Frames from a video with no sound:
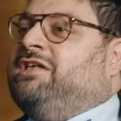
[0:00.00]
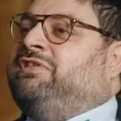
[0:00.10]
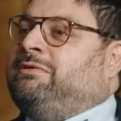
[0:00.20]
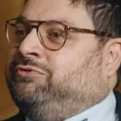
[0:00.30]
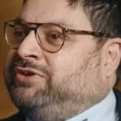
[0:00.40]

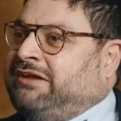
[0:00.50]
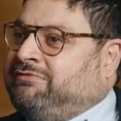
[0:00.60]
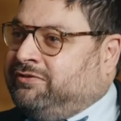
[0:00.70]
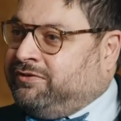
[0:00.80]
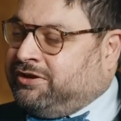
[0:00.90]
They want to get
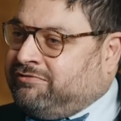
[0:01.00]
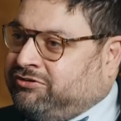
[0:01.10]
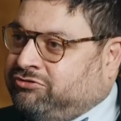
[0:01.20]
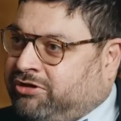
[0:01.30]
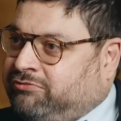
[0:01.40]
rid of the
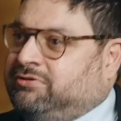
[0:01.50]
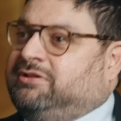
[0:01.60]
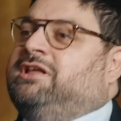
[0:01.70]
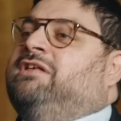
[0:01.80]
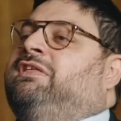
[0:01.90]
Director
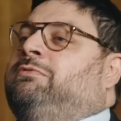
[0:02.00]
General. Mm.